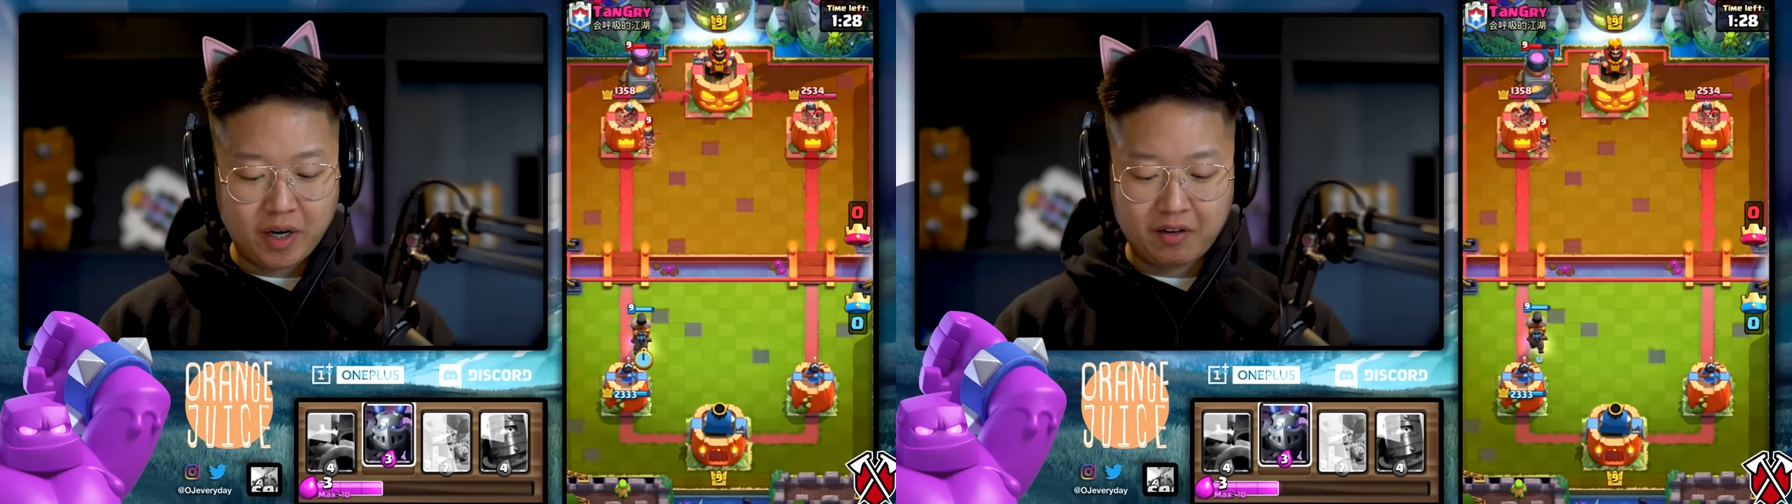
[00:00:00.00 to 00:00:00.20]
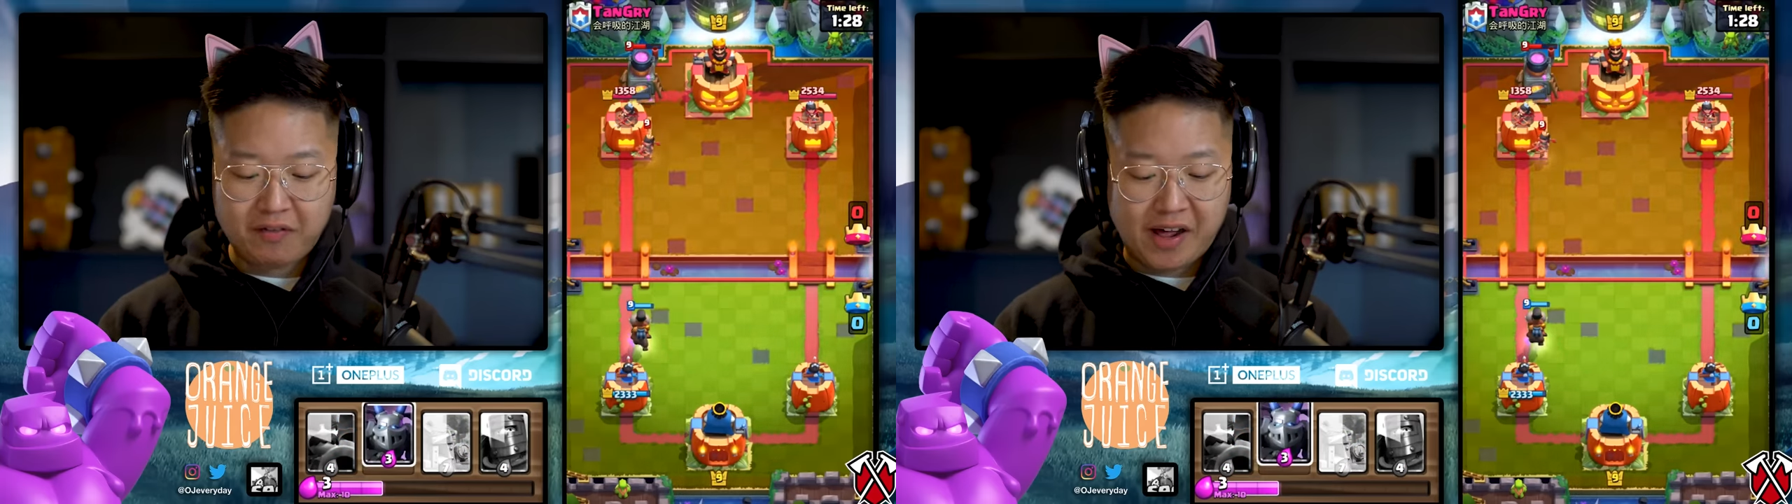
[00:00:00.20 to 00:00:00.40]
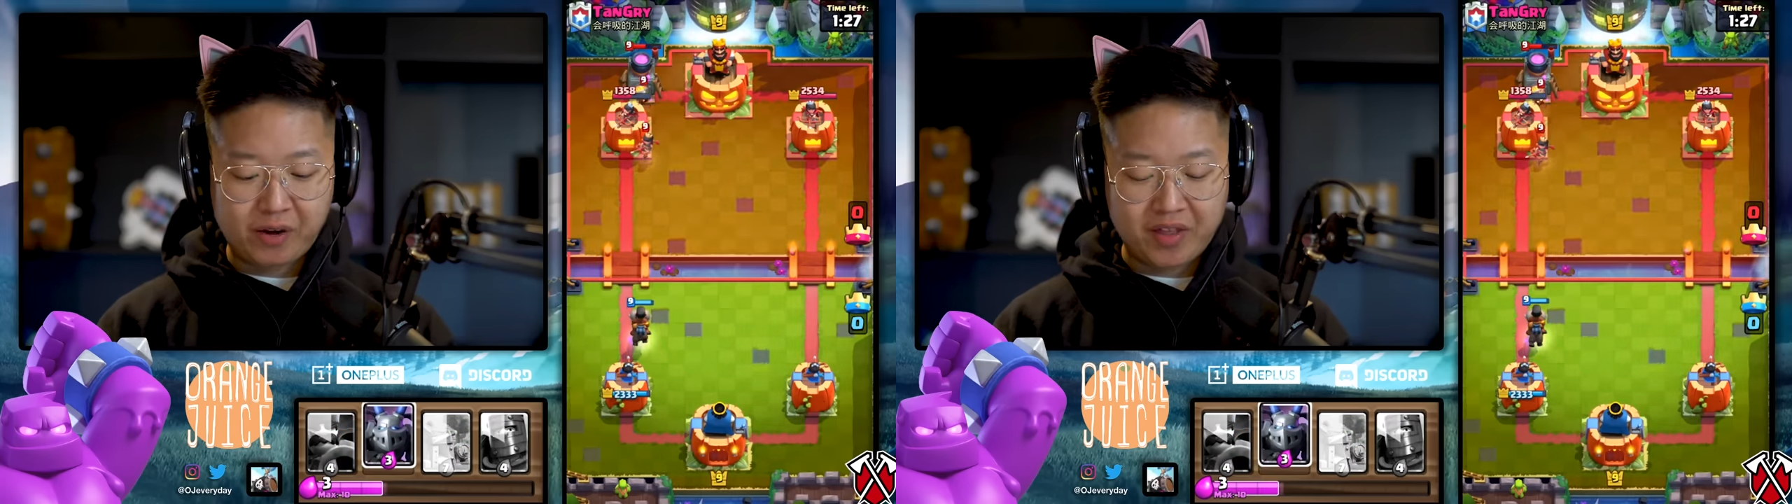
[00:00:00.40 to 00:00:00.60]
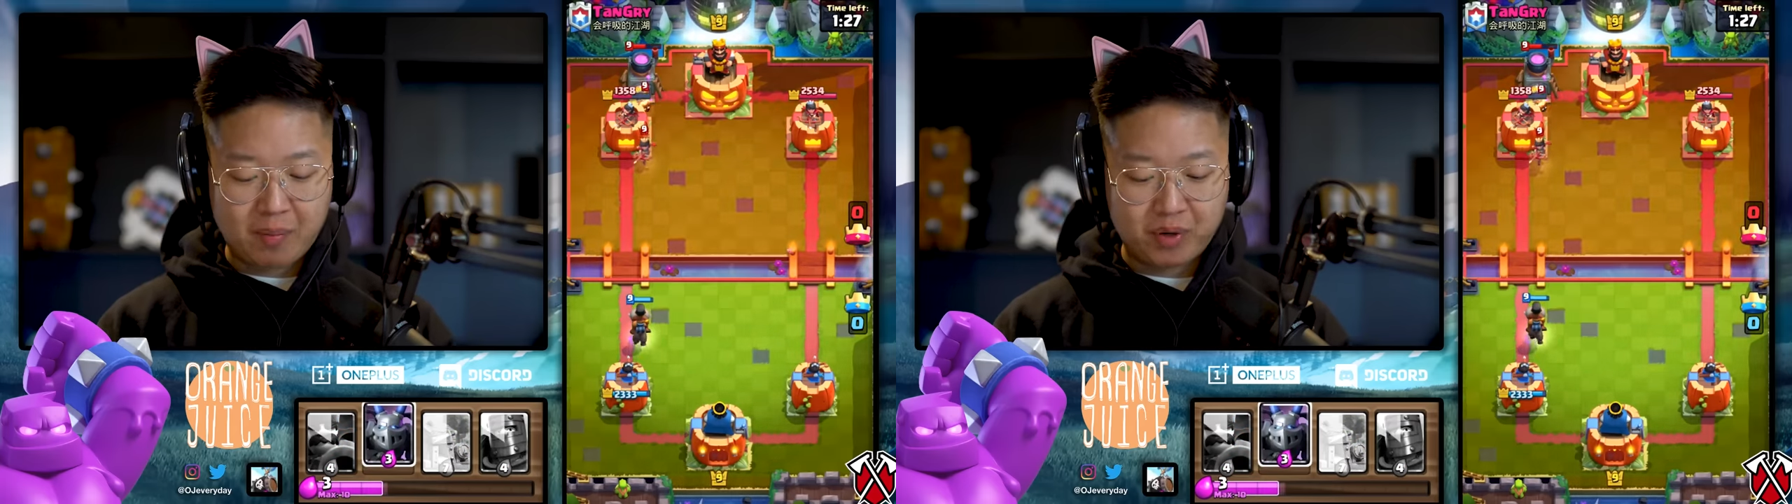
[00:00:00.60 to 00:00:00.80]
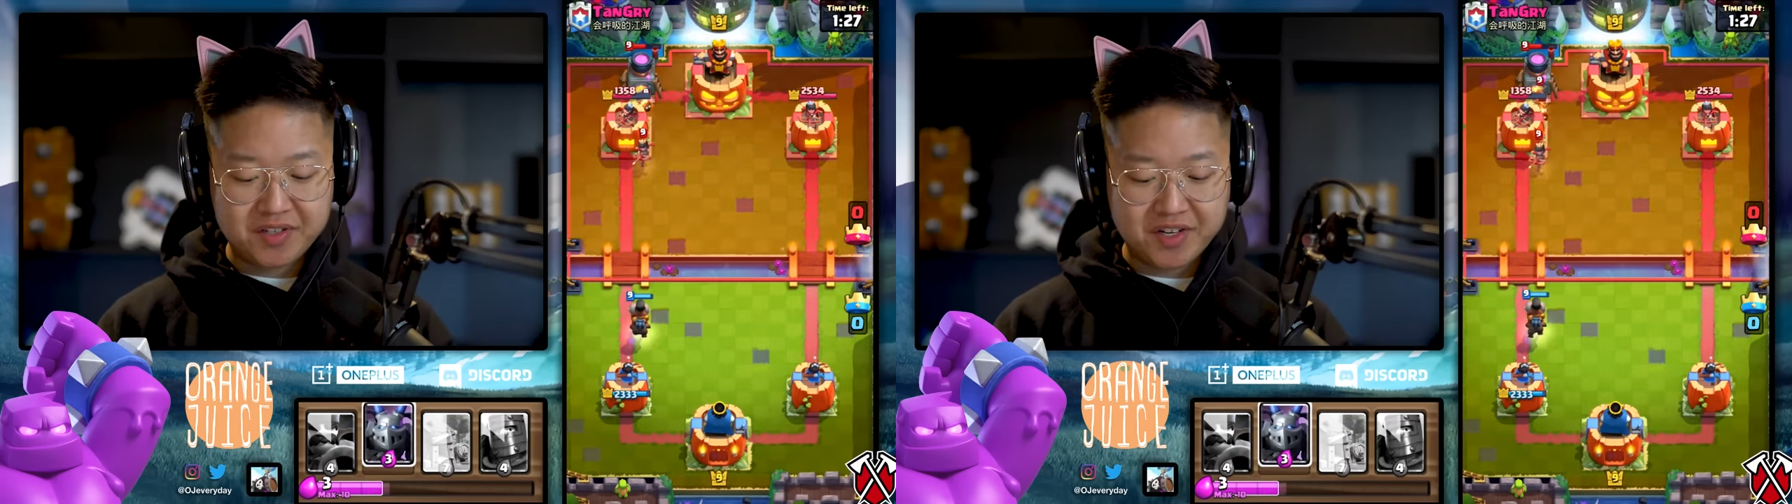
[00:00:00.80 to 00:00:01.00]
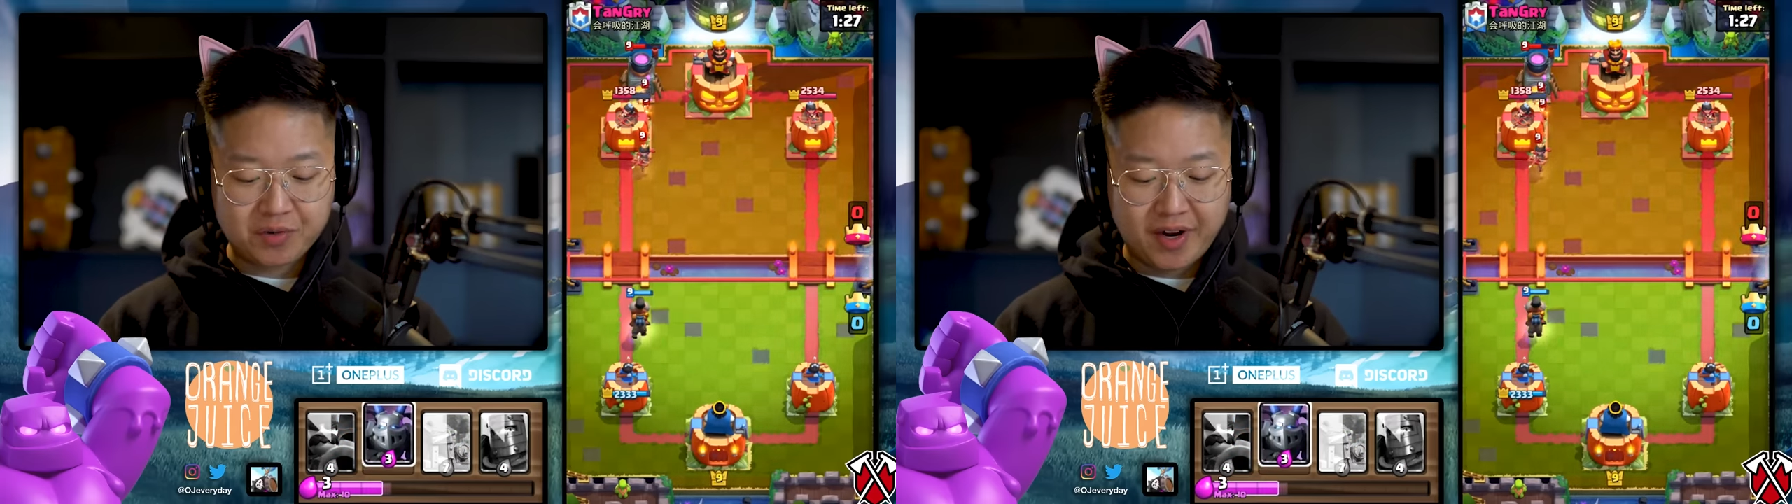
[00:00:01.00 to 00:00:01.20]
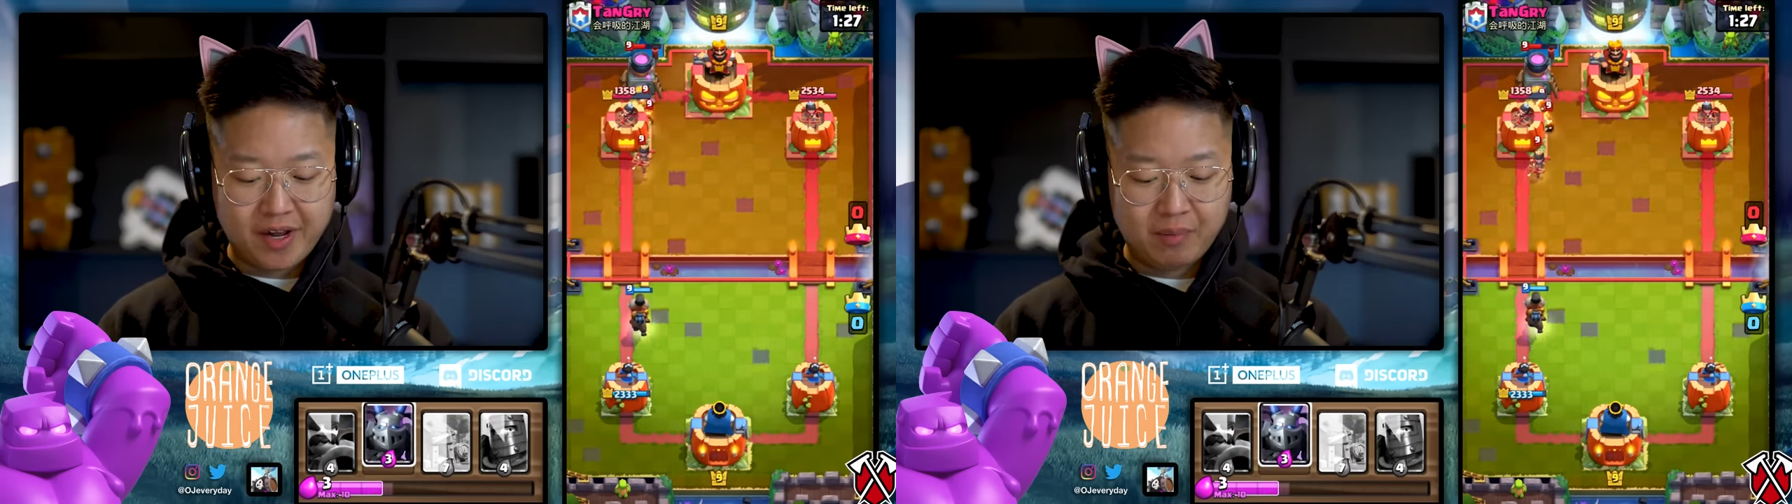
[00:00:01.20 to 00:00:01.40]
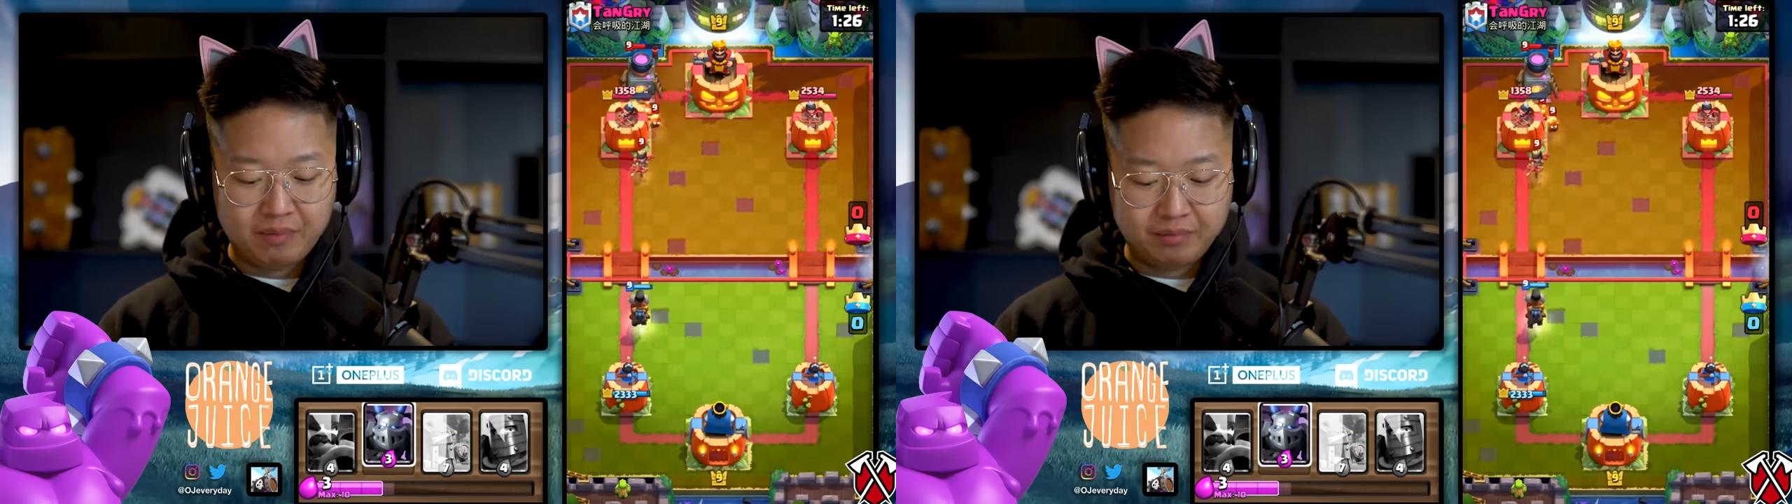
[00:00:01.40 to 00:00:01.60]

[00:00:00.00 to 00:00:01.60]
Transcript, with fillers: Rider value on that Princess right now.